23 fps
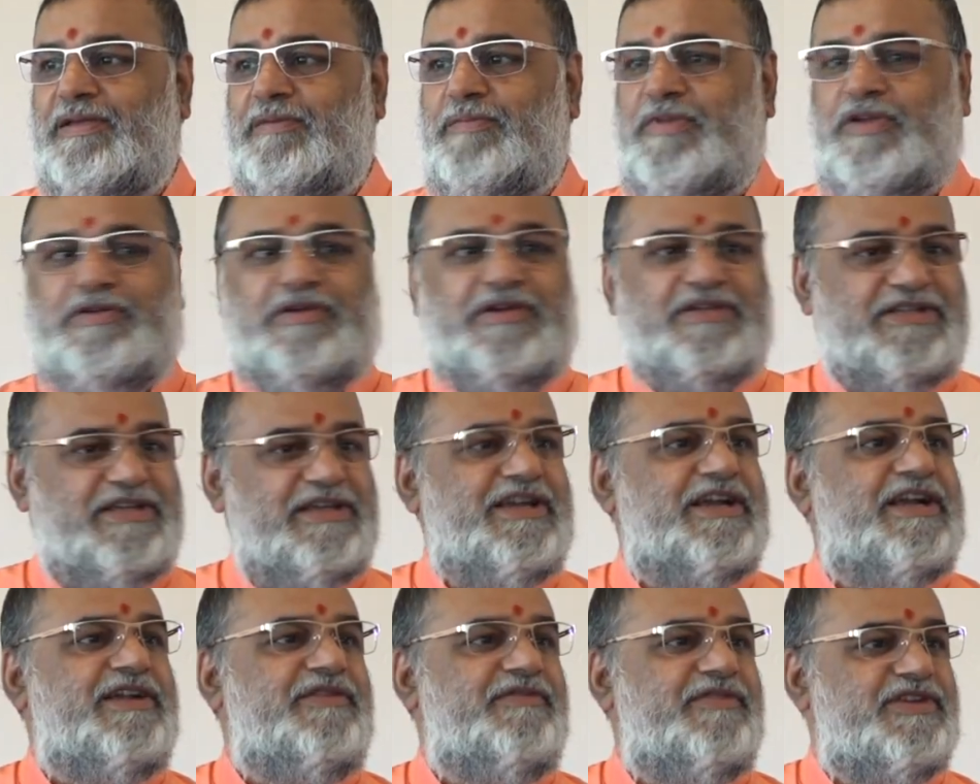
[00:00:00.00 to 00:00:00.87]
because he
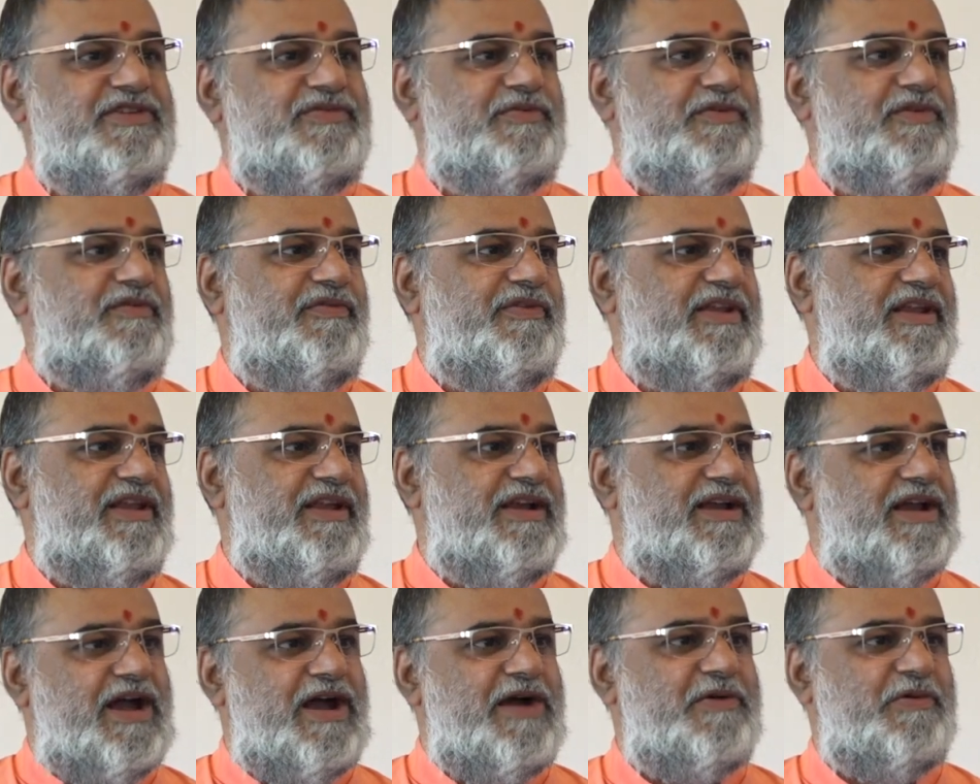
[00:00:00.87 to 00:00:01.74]
had wish
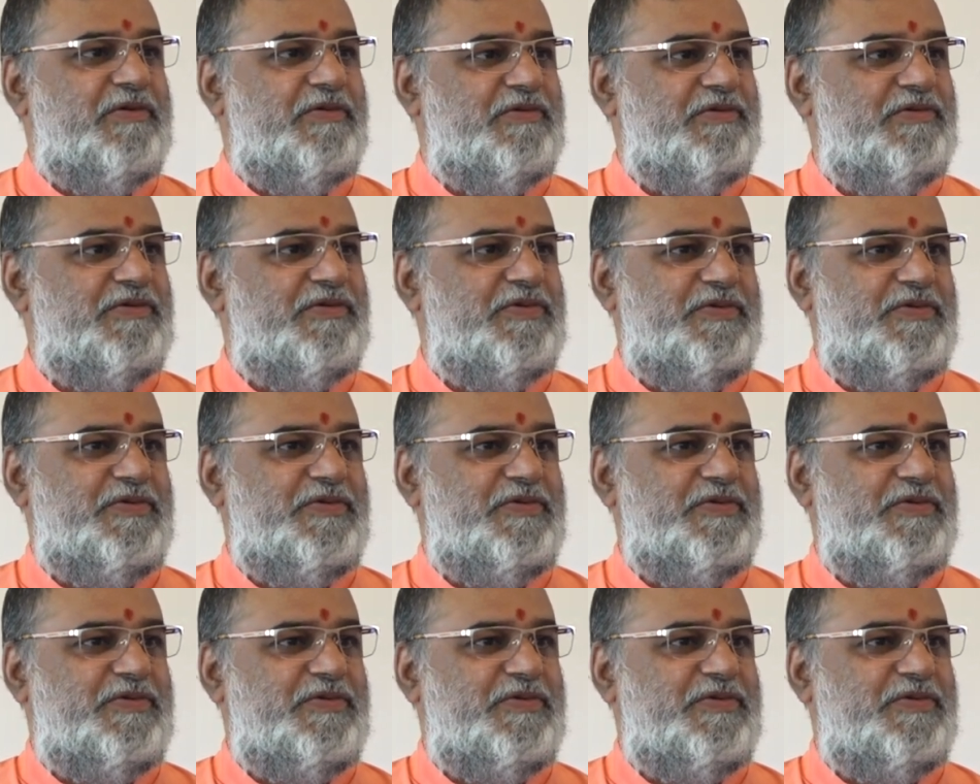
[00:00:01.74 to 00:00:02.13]
fulfilling cow